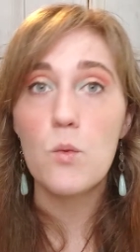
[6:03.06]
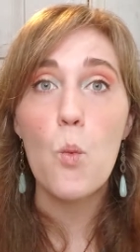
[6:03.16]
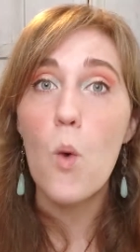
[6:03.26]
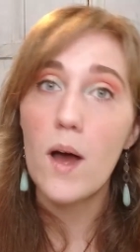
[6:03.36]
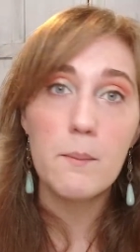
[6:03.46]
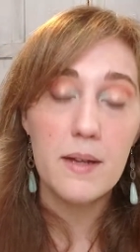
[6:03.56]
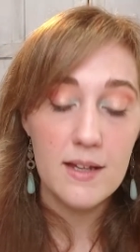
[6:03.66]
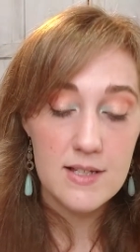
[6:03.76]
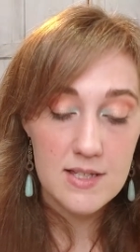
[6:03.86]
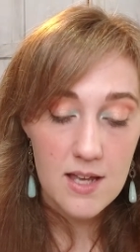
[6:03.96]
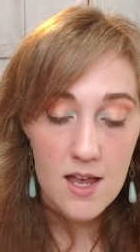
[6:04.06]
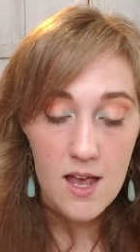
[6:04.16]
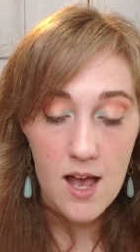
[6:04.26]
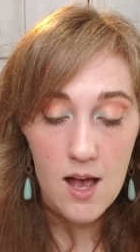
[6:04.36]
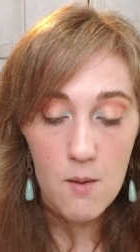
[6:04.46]
one piece
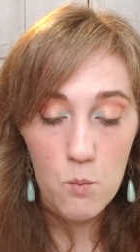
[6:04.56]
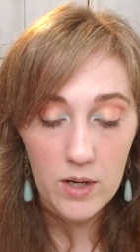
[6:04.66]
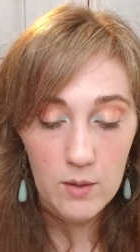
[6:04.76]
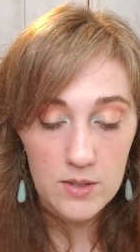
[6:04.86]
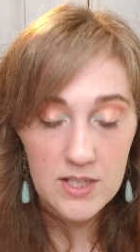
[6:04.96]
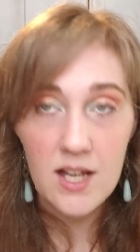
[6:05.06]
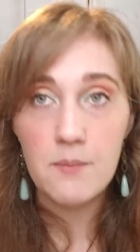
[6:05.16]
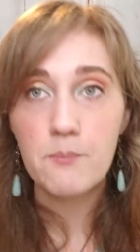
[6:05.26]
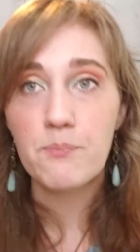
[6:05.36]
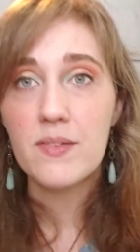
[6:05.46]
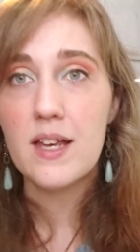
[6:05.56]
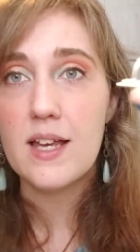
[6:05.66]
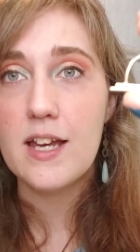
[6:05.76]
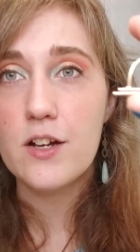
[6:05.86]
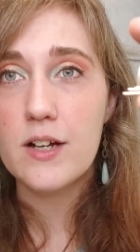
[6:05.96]
when I was done.
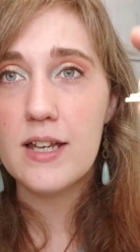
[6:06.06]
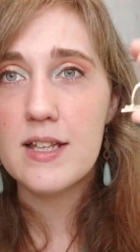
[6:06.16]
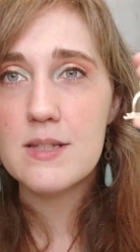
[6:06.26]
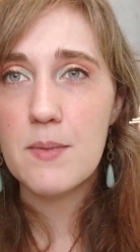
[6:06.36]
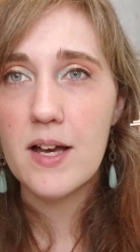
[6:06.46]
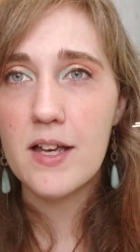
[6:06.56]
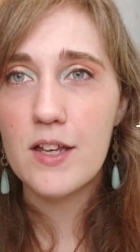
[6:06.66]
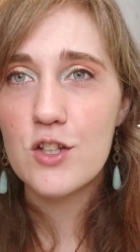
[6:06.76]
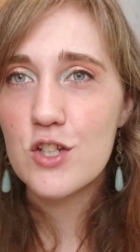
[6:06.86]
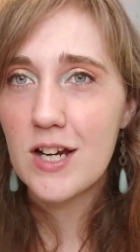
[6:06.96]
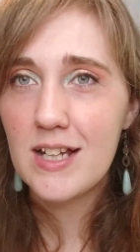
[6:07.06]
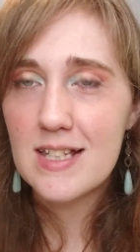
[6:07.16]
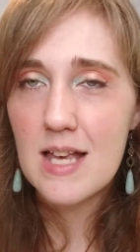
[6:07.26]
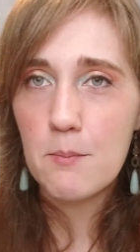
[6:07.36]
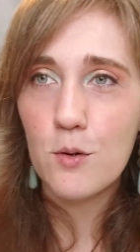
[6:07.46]
Here is my shiny
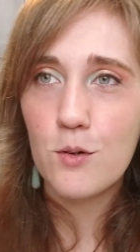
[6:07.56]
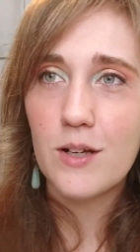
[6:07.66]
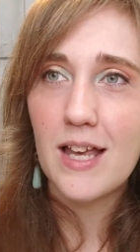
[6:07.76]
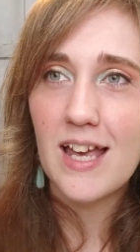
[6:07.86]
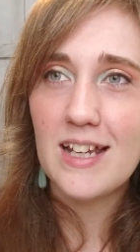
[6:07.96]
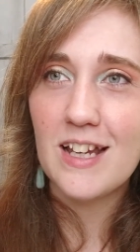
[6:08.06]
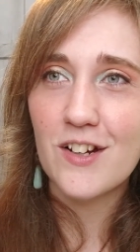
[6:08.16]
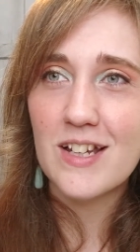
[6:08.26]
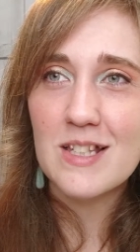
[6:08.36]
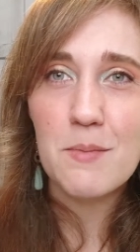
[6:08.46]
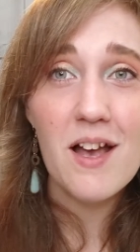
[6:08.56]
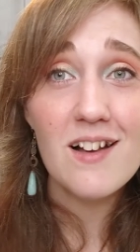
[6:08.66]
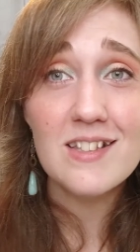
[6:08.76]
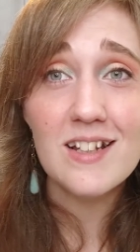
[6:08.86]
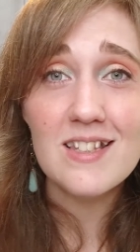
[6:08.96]
sample, and here is my
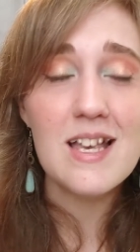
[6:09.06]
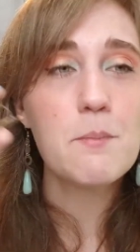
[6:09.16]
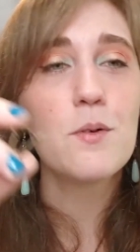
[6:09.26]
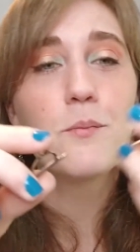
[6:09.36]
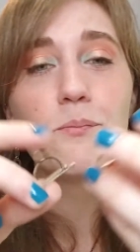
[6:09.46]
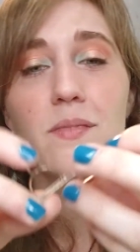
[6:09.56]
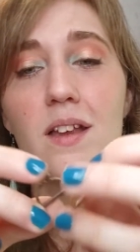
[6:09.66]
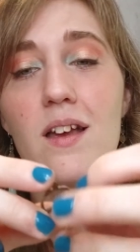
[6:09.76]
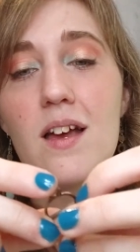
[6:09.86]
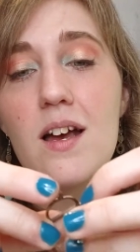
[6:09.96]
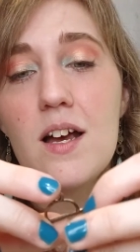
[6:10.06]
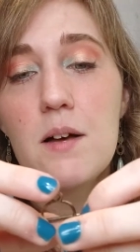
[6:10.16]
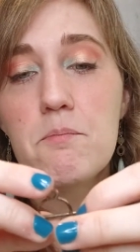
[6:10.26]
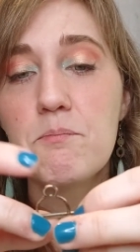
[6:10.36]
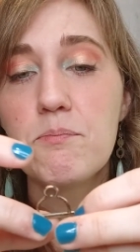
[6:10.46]
oxidized sample.
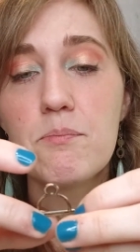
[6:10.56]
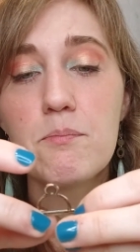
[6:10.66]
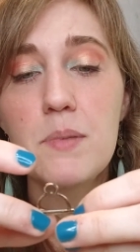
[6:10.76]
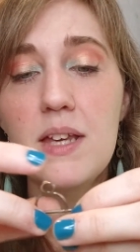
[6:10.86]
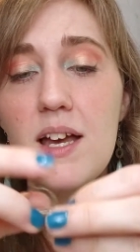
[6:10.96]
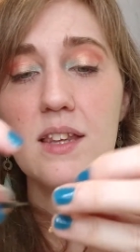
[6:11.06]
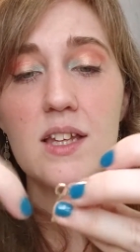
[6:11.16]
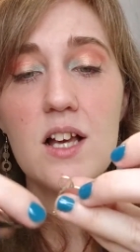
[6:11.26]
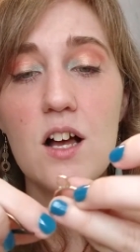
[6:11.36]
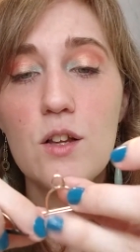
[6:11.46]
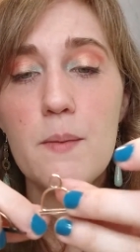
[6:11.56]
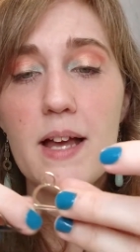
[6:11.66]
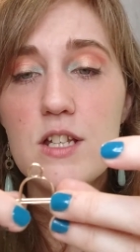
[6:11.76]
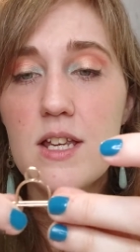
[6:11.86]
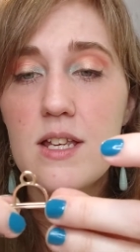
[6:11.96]
But yeah, the color
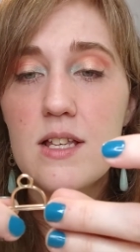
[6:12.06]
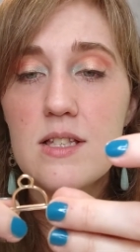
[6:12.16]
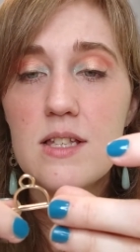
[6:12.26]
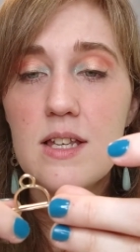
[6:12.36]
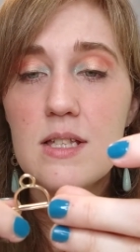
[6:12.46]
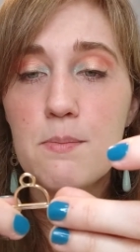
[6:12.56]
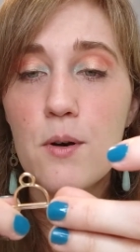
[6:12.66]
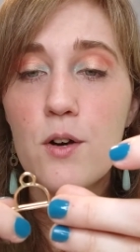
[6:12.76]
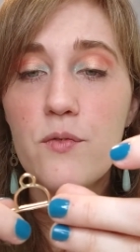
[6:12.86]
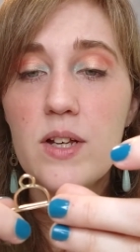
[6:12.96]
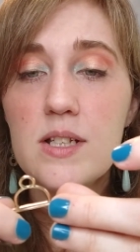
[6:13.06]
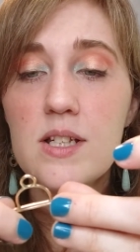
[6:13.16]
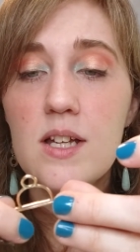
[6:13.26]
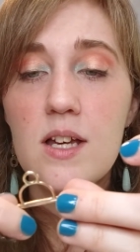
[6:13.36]
match is perfect.